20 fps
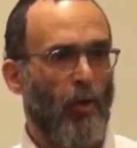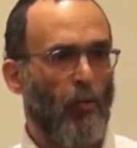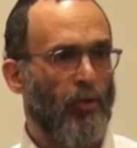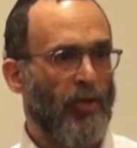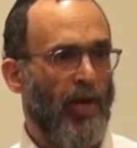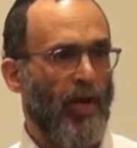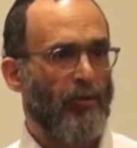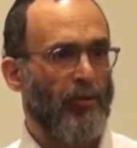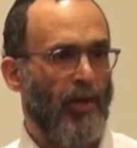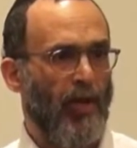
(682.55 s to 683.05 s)

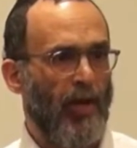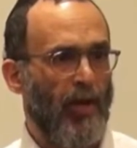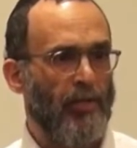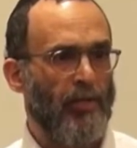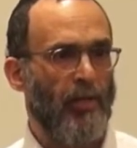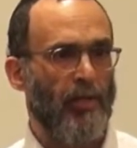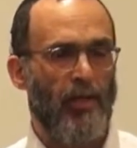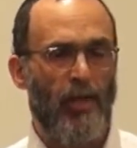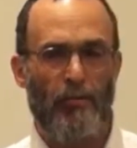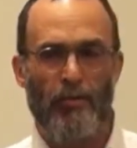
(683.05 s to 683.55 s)
Without
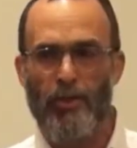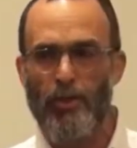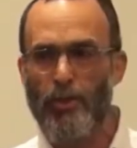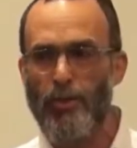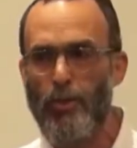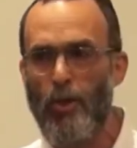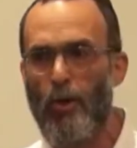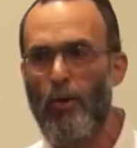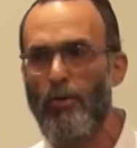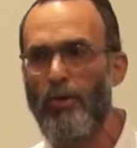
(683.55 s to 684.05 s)
that, there is
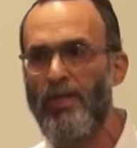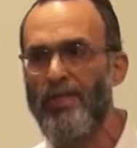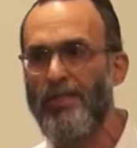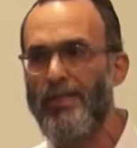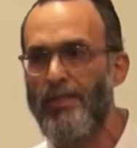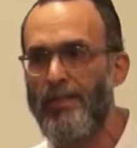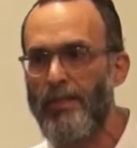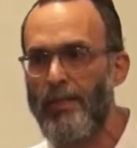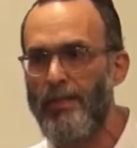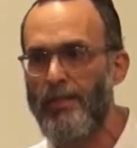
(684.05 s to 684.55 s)
no
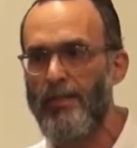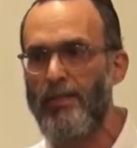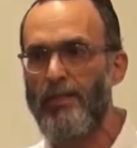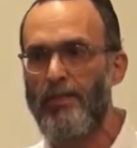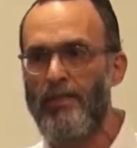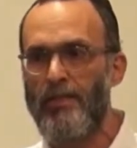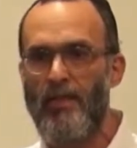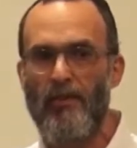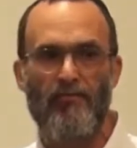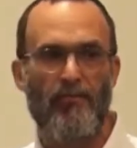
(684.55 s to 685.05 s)

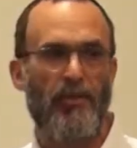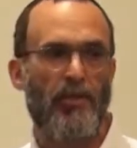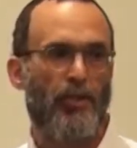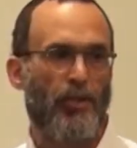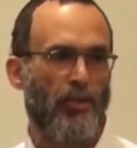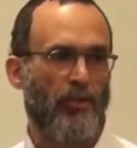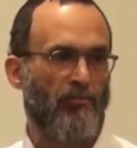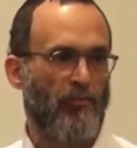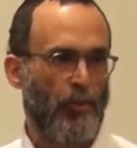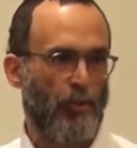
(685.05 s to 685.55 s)
consistent
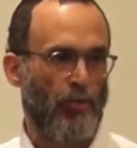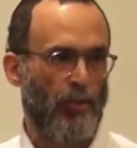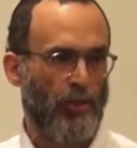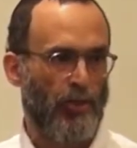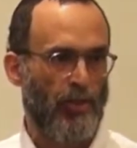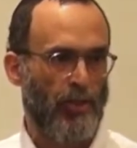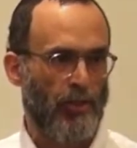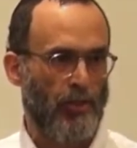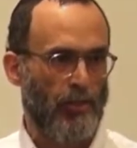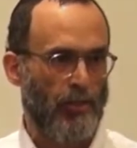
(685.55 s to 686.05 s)
definition of
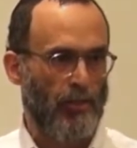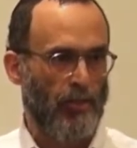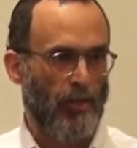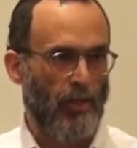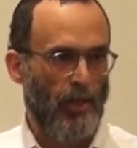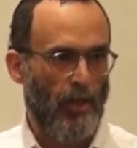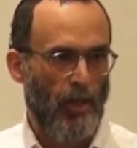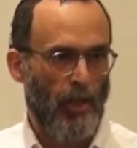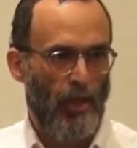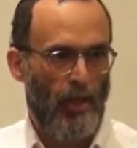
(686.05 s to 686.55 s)
Jewishness.
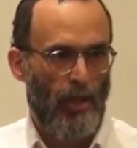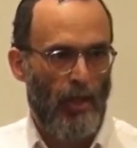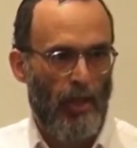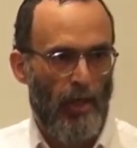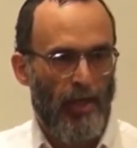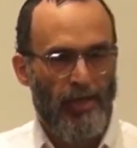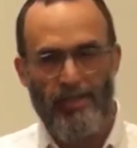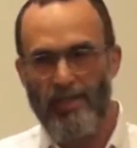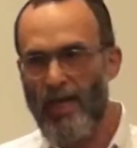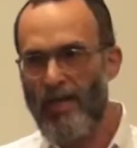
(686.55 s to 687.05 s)

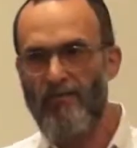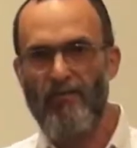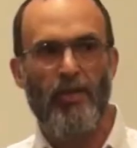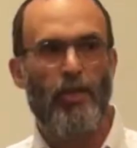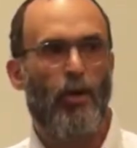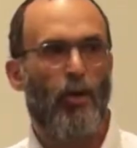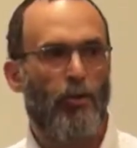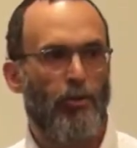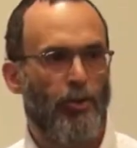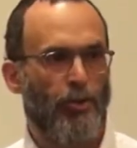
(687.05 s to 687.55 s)
It's not even
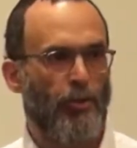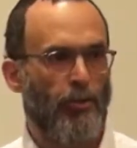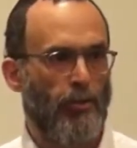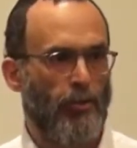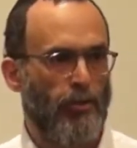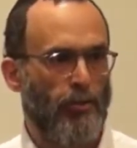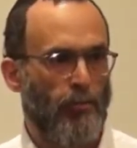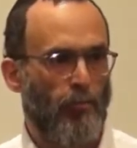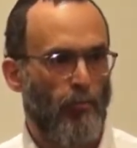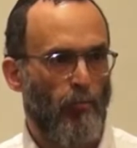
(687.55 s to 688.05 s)
a culture.